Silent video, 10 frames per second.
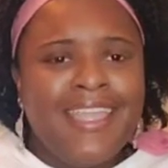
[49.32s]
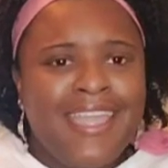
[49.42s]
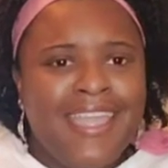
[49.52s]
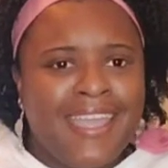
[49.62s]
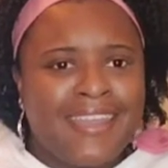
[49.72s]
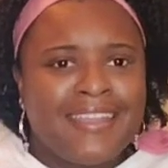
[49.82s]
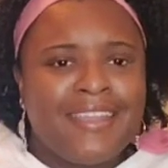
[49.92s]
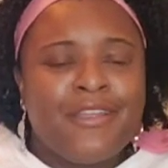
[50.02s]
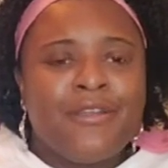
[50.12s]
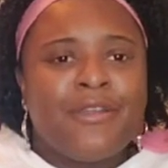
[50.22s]

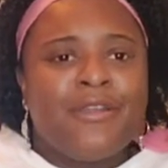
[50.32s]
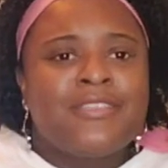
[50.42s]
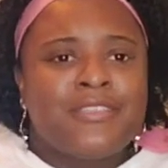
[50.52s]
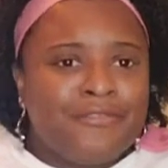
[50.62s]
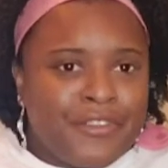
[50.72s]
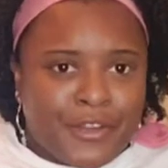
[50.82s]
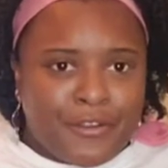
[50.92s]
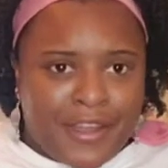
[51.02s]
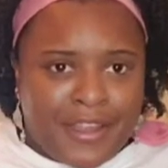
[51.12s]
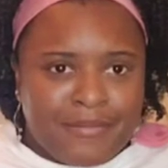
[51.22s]
and
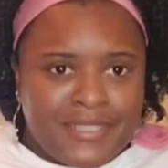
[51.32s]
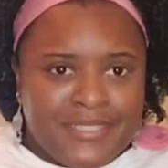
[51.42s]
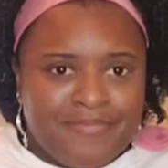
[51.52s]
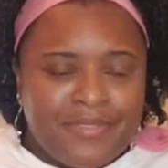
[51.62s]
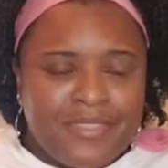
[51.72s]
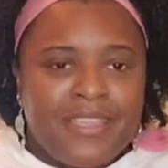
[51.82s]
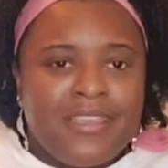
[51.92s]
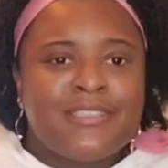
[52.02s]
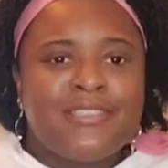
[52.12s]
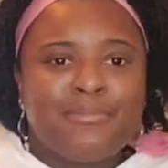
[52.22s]
severe cramps
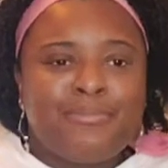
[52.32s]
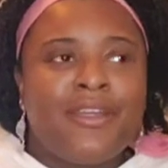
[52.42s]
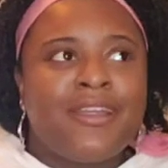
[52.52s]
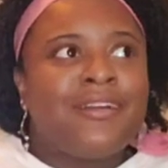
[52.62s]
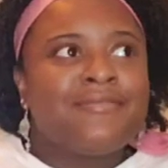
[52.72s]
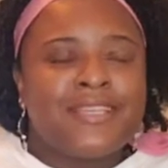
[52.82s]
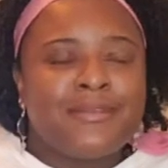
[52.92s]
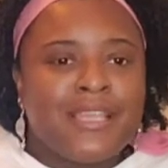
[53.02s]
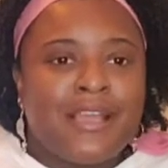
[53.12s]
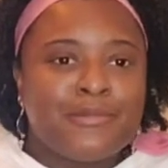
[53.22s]
to the point of
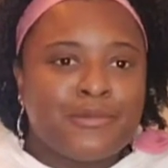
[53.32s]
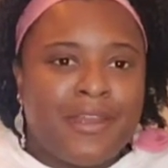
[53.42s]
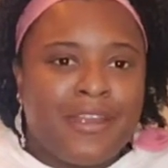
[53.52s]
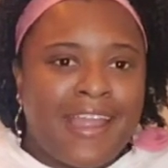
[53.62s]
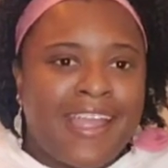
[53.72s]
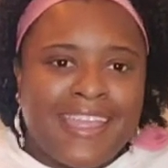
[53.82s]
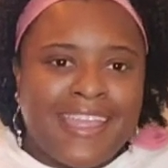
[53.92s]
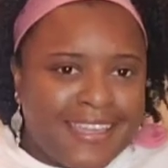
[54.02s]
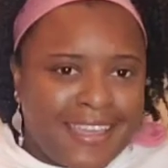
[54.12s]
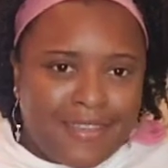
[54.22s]
sometimes where I
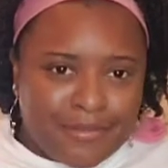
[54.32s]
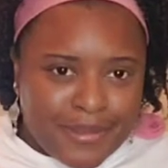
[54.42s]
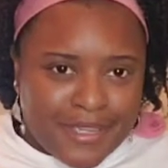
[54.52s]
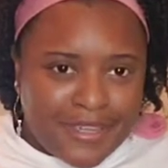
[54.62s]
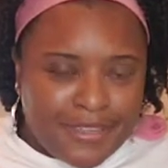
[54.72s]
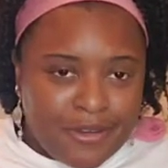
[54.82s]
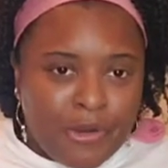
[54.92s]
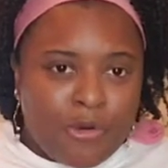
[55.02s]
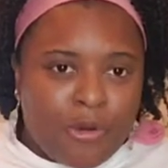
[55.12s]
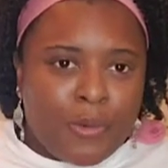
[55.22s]
can't get out of bed
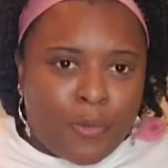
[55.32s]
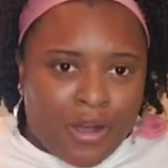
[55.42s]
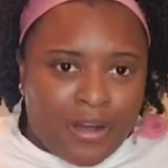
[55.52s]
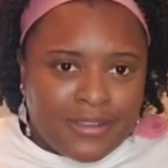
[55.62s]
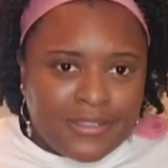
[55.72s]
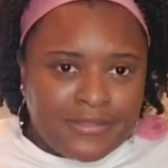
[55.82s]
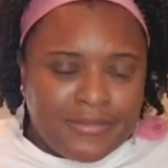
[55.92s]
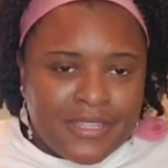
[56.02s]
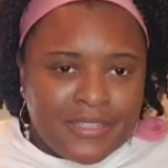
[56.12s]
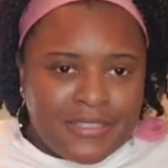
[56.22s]
or walk.
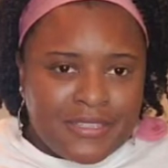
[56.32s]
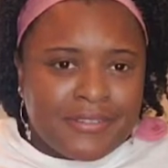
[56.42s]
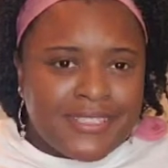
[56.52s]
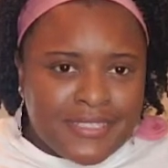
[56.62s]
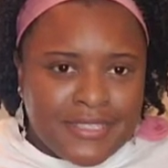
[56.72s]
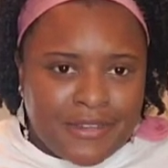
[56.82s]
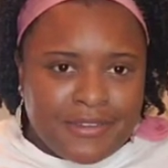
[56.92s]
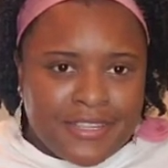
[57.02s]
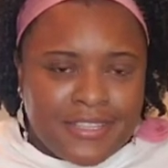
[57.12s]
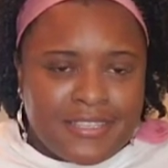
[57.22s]
So it's
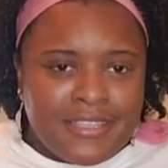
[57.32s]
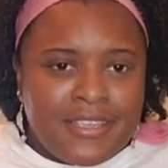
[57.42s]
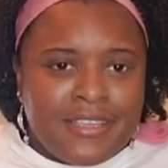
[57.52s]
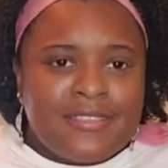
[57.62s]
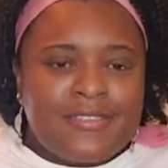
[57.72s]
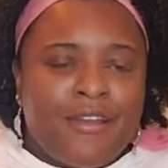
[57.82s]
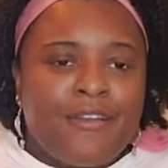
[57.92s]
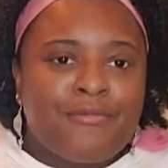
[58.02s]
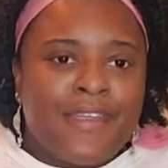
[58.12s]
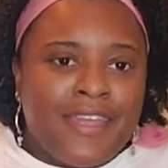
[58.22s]
serious. So
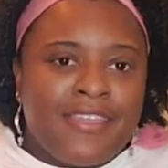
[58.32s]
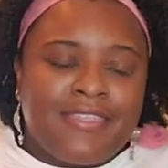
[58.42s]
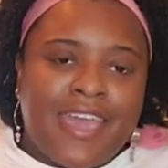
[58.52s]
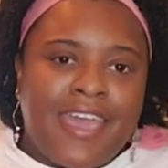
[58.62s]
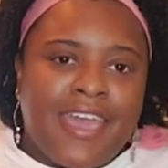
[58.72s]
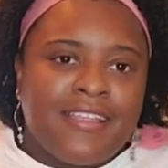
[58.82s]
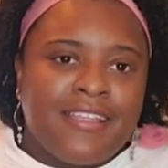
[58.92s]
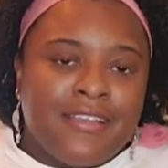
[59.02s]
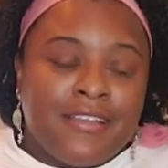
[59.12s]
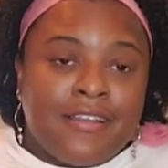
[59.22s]
I read that
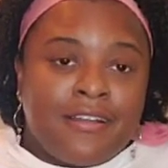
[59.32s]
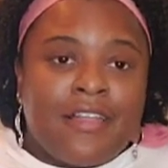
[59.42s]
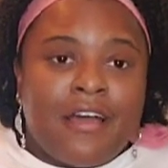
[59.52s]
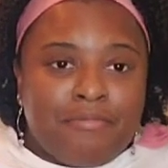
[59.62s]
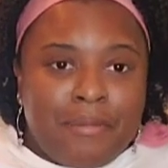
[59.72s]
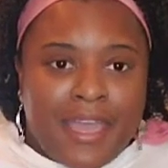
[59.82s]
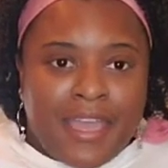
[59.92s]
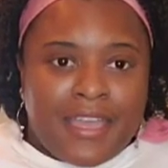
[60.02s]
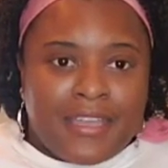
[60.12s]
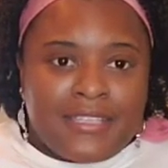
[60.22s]
cloth
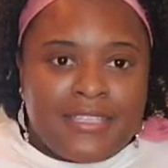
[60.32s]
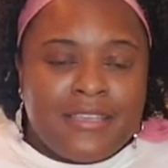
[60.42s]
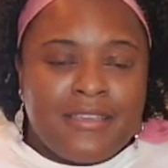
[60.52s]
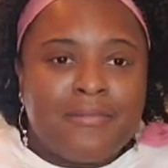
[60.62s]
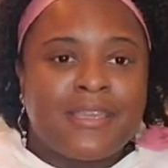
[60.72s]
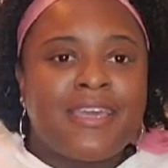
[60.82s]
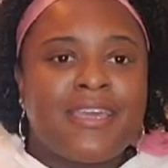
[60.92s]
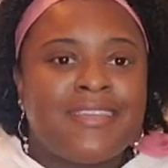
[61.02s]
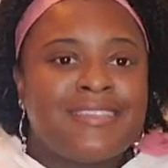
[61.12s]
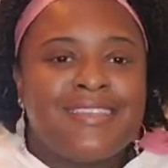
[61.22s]
pads,
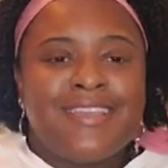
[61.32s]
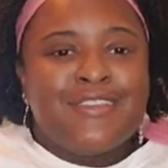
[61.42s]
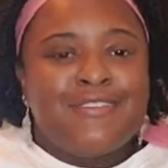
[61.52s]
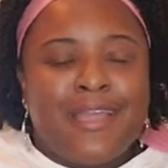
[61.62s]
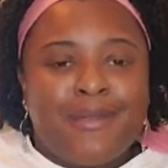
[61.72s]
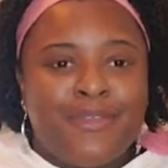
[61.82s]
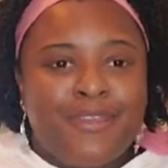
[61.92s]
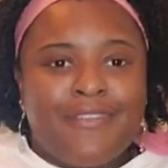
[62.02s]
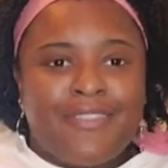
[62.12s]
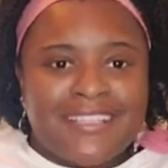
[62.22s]
because you're not
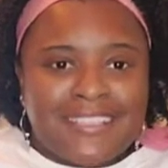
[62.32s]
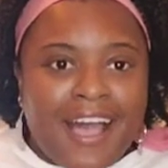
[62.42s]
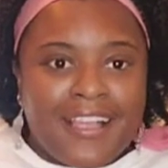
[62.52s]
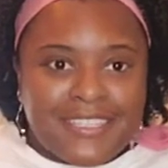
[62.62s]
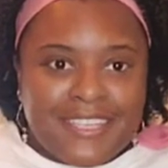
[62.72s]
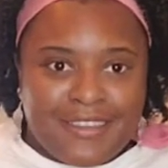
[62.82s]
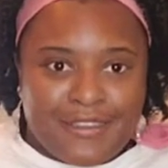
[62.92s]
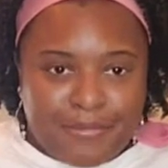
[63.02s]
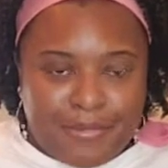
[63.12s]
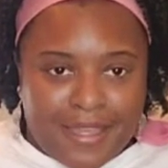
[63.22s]
putting all that toxin
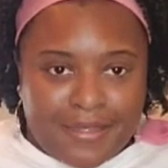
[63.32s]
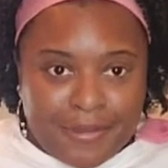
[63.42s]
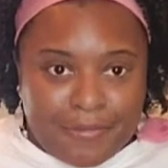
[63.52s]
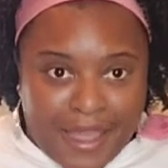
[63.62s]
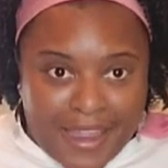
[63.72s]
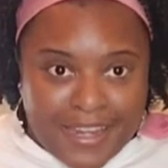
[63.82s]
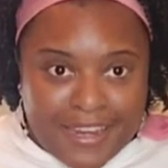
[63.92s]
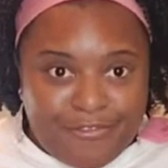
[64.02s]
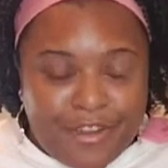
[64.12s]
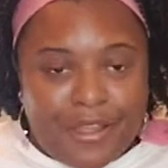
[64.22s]
in your
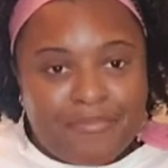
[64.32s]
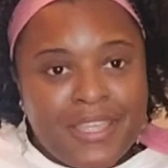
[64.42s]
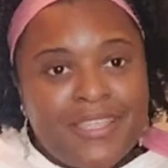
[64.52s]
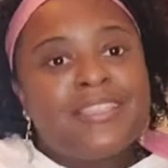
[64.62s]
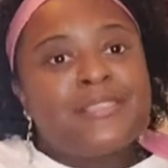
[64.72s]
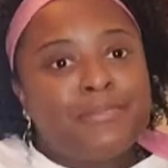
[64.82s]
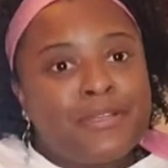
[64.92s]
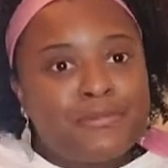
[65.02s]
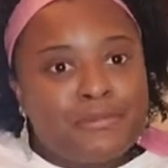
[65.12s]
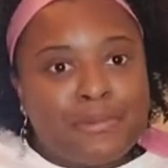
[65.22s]
body from
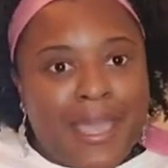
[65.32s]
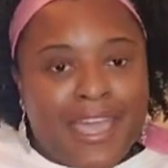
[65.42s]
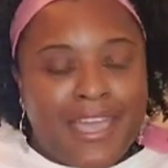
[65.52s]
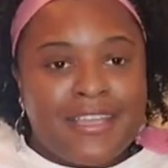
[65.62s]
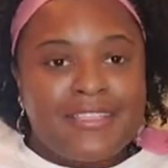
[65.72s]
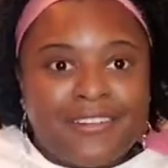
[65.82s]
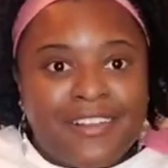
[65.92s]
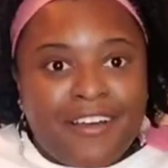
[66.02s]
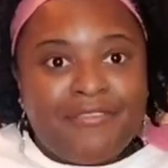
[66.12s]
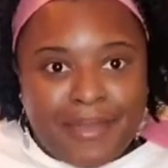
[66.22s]
disposable pads or
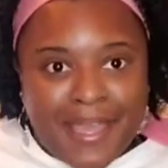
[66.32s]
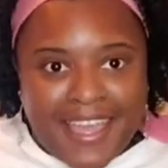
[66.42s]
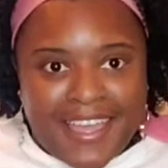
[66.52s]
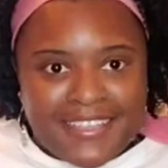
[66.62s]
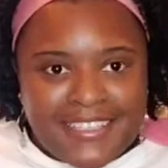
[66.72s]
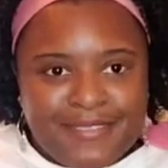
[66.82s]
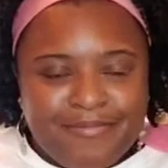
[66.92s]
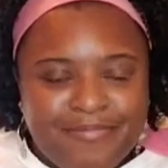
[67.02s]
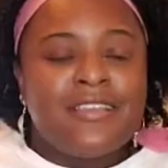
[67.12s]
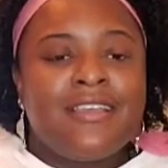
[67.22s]
cloth pads,
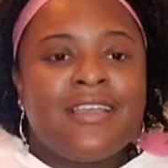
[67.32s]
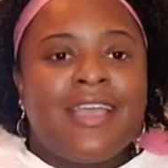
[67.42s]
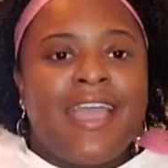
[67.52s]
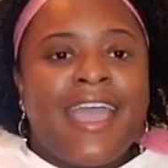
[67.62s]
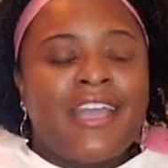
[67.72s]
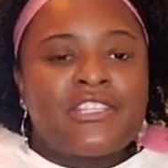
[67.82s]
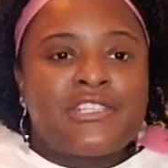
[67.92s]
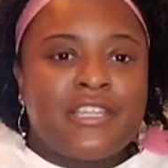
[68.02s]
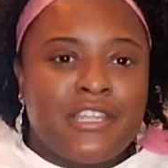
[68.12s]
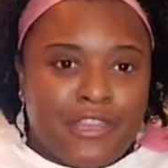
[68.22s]

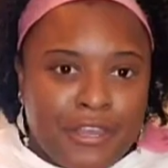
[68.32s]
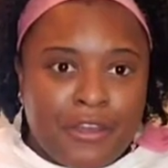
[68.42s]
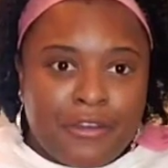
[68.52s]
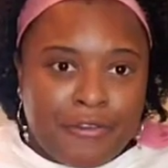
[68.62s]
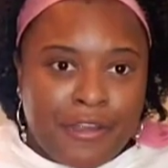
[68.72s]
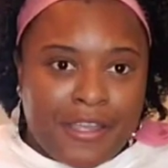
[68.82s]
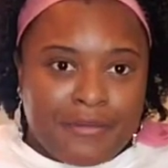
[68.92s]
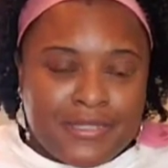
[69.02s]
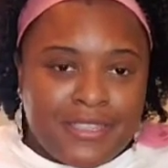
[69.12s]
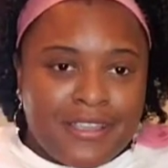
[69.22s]
actually cure
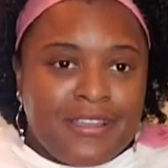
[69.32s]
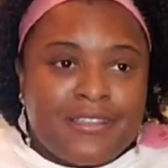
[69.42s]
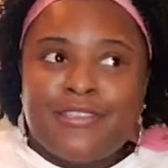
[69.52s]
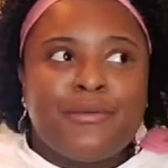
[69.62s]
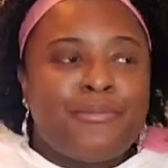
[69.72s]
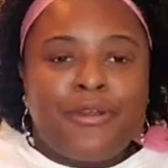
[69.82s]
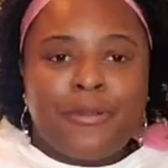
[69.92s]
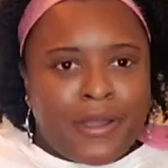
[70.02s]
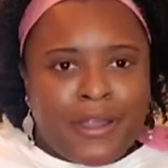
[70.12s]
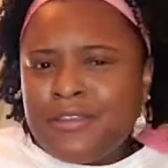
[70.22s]
cramps to the
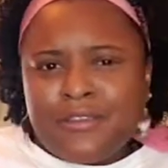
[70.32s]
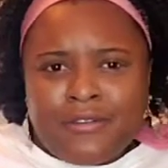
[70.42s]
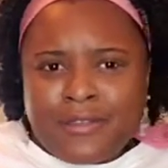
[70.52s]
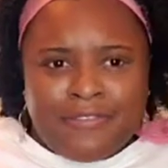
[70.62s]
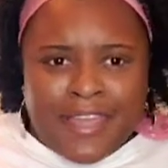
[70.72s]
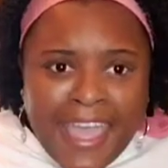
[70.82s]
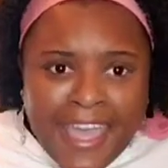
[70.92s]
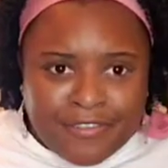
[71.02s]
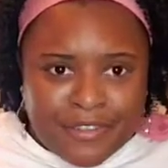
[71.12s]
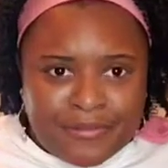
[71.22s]
point where you don't even
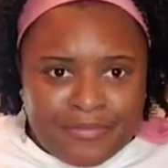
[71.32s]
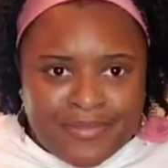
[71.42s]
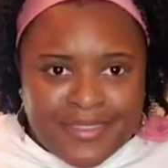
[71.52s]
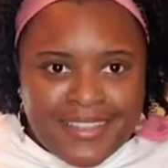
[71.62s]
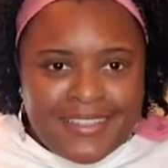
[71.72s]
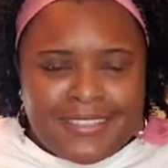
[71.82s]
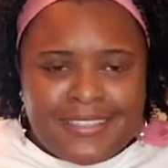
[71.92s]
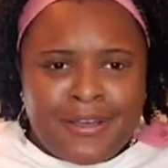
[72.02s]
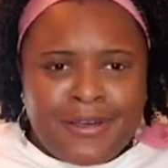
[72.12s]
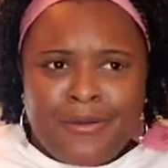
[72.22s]
have them.
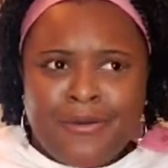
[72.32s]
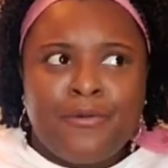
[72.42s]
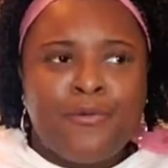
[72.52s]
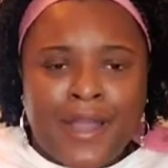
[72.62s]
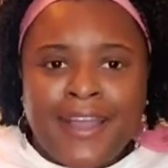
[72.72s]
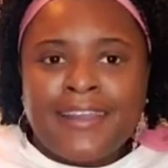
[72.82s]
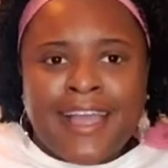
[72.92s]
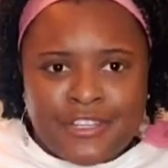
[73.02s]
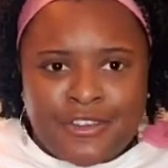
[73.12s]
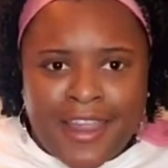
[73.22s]
So why
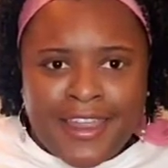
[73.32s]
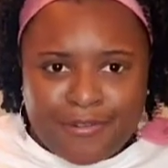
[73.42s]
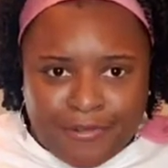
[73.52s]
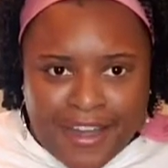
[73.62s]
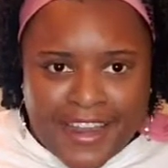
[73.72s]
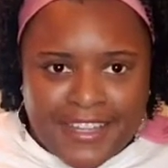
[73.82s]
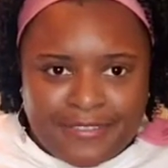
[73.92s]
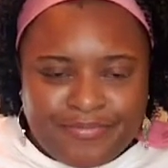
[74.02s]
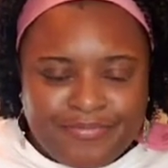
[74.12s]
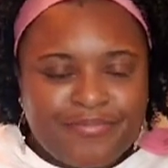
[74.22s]
not try it,
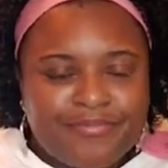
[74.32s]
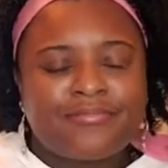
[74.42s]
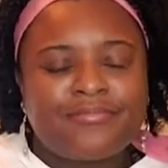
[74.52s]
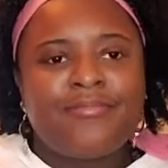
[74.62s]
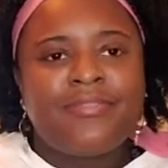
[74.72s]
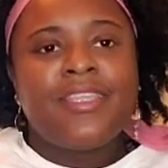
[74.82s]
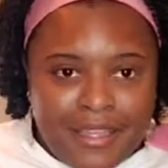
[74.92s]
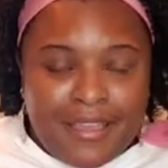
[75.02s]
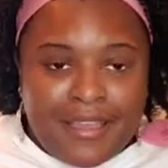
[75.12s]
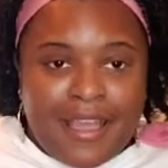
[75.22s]
right?
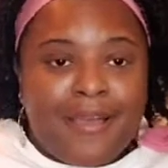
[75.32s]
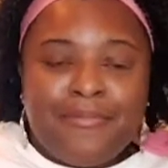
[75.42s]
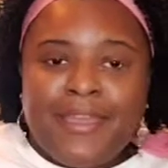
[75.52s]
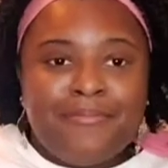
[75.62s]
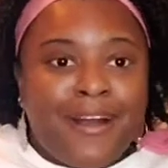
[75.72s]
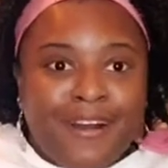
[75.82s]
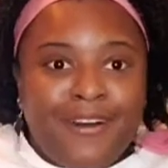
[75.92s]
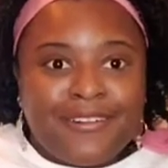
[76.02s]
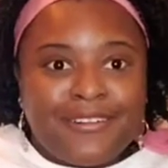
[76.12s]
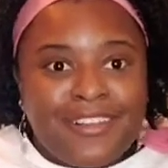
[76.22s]
I made my
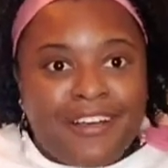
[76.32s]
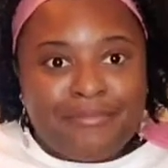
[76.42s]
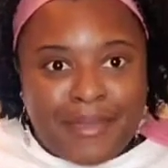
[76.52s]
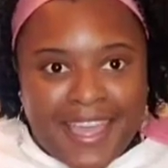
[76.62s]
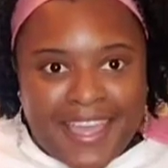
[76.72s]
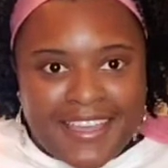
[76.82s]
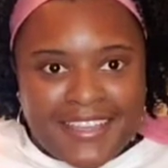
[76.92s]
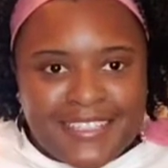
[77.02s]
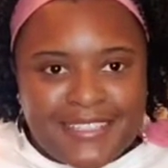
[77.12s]
own cloth pads,